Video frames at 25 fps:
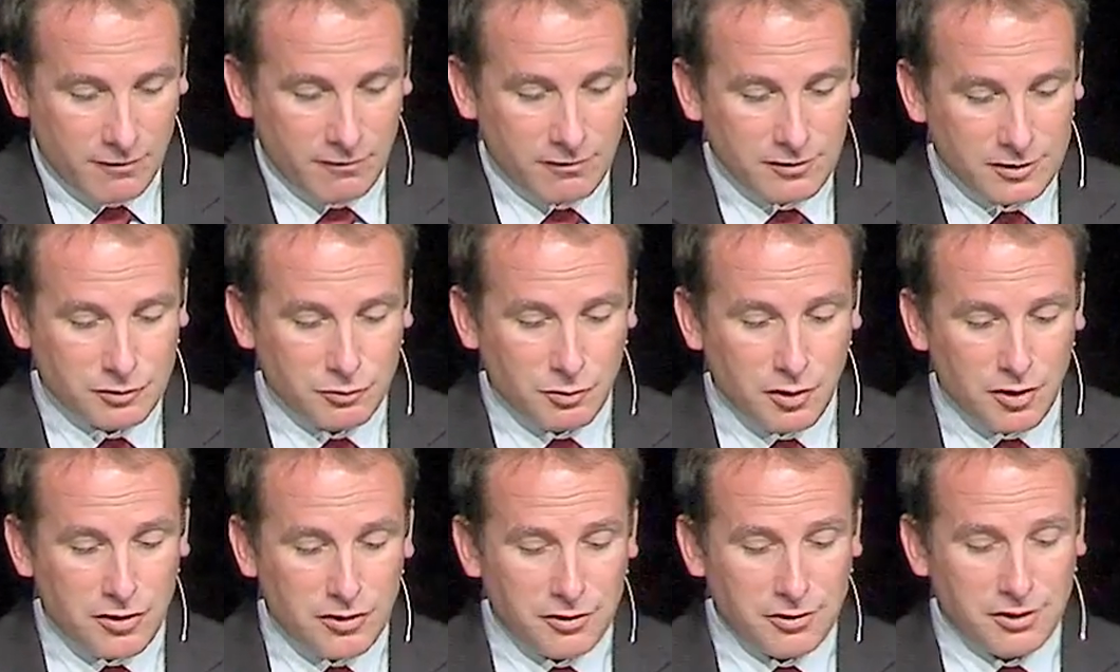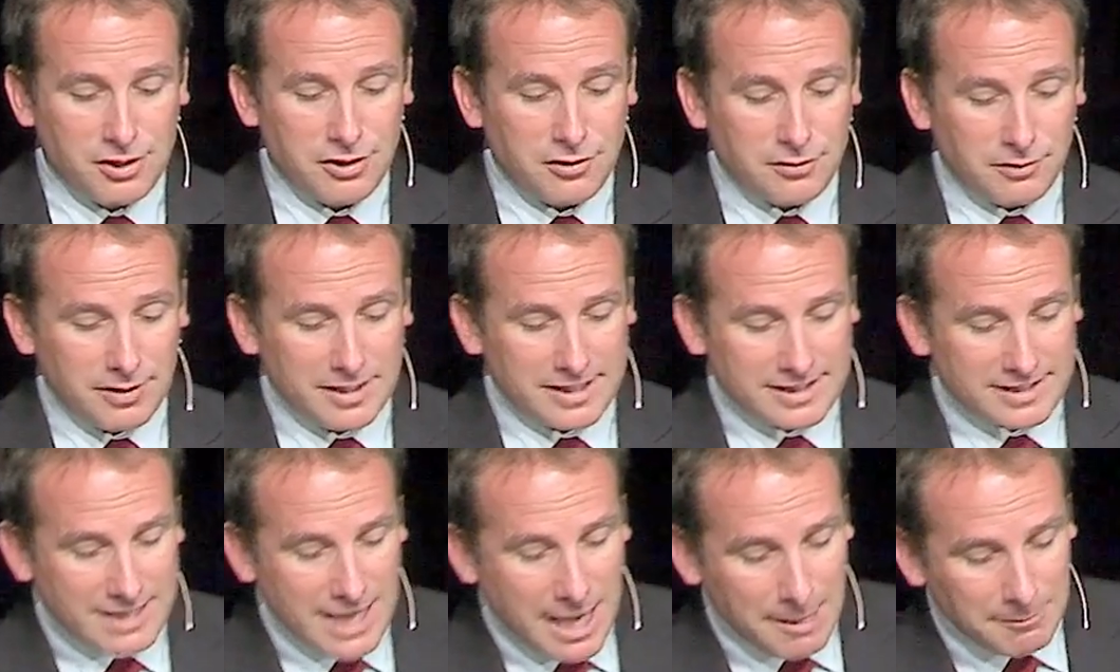Verse
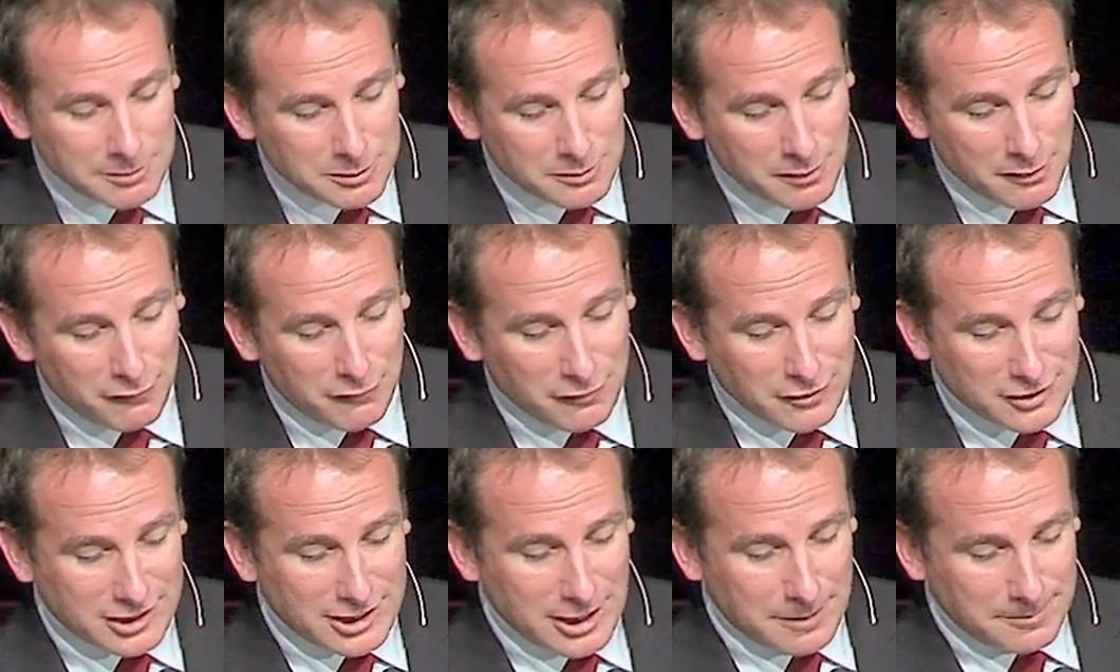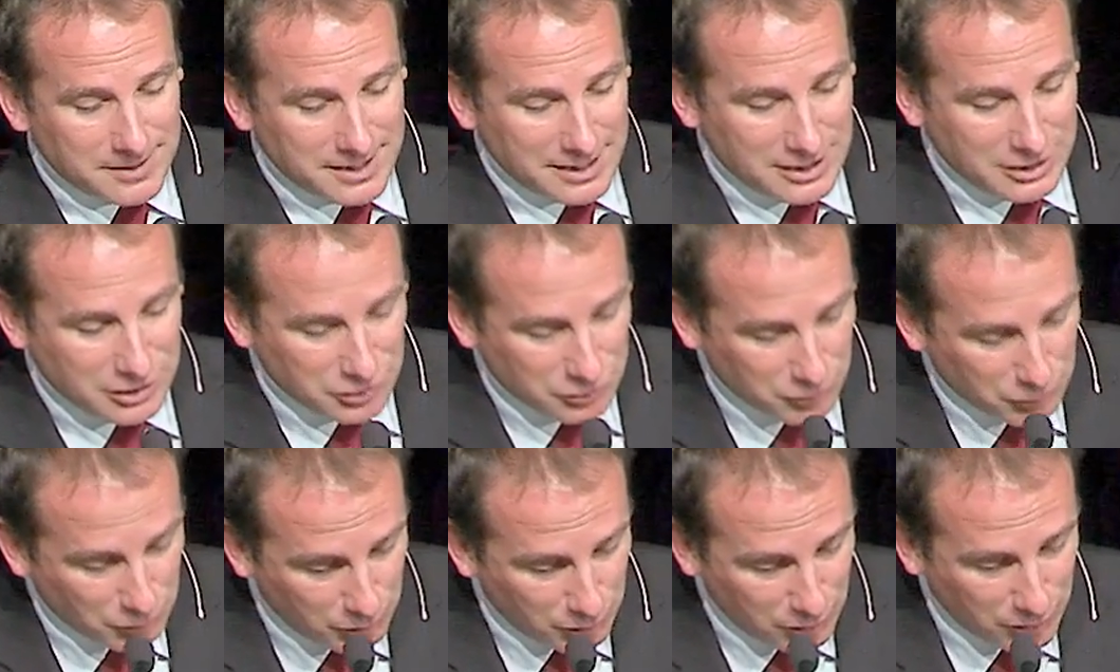133, establish my footsteps in
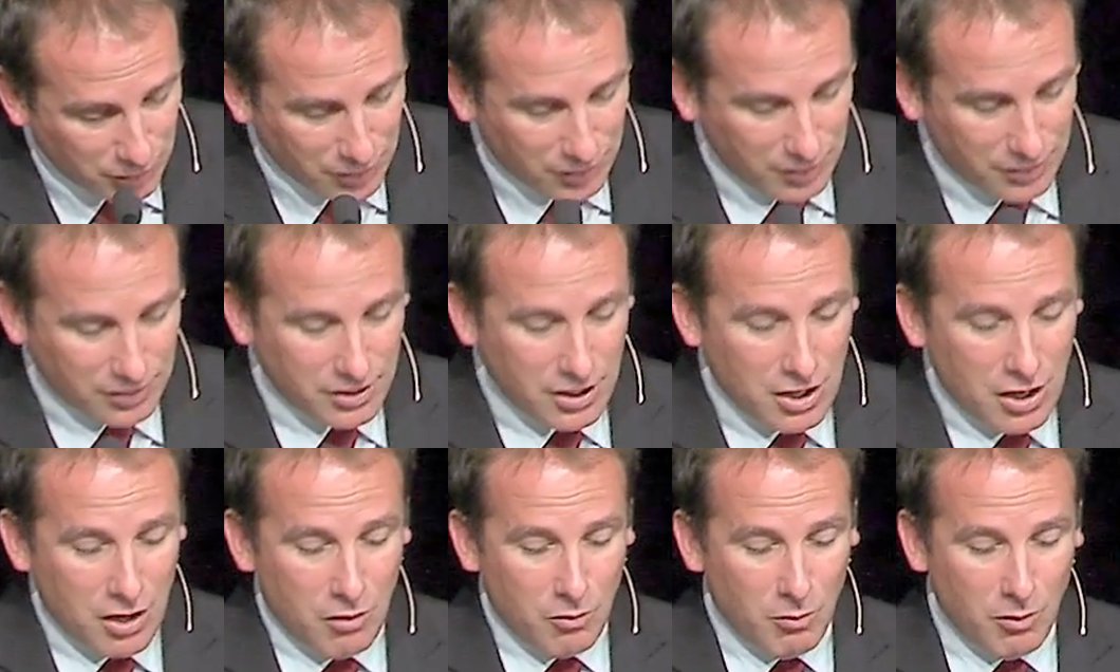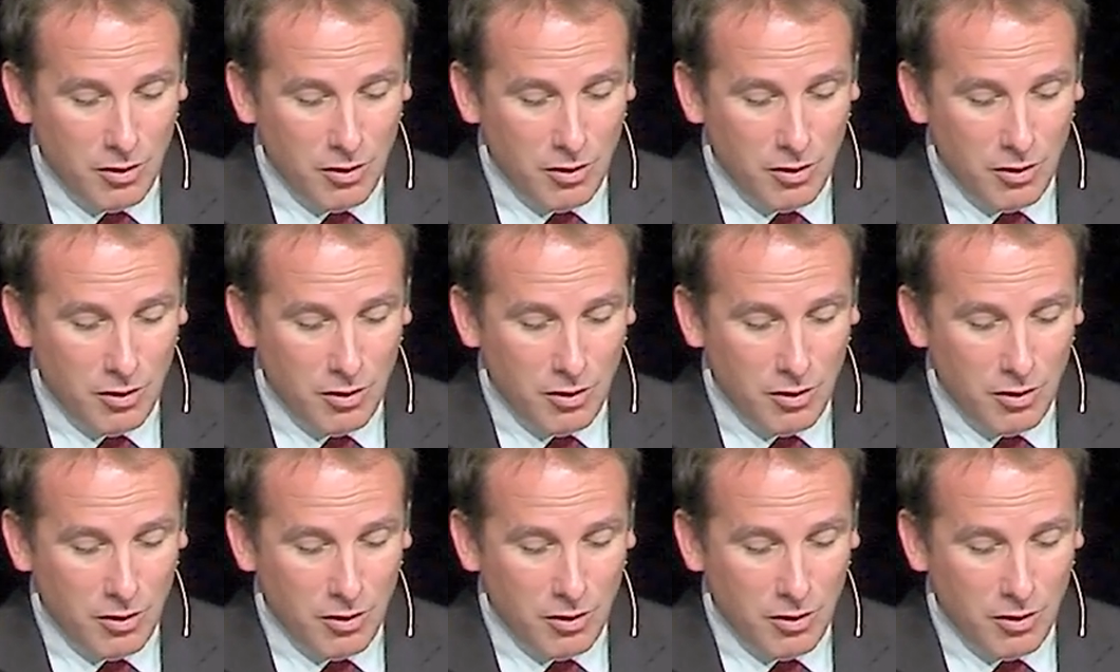your word.